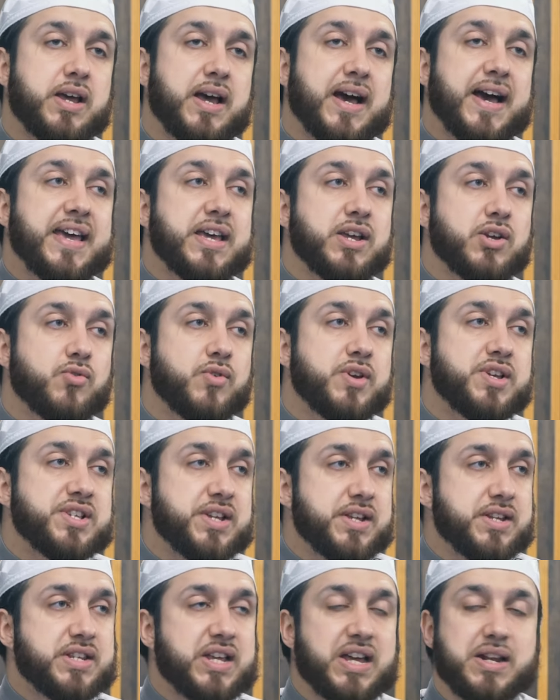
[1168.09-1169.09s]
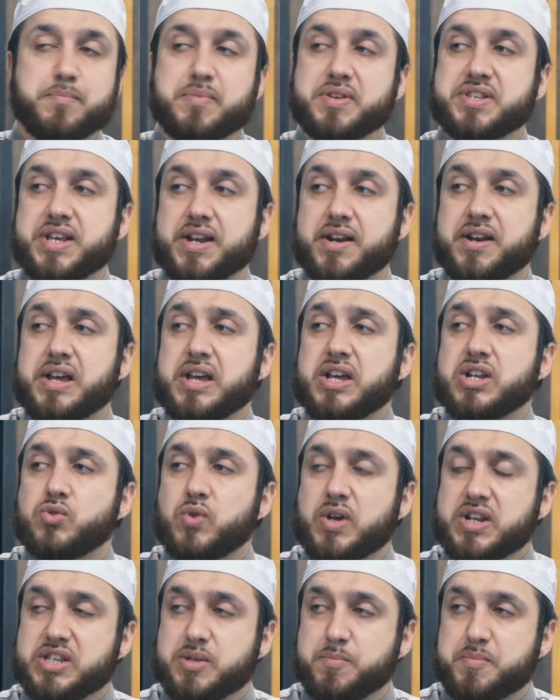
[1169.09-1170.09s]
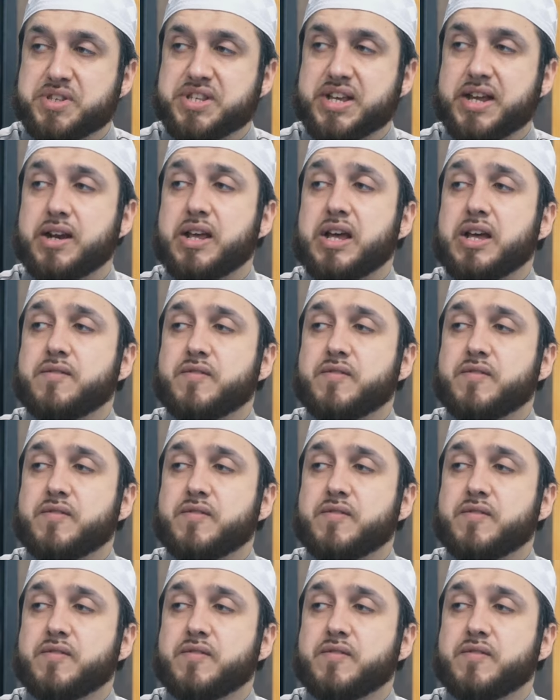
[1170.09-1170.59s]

I increase it 10%, 20%,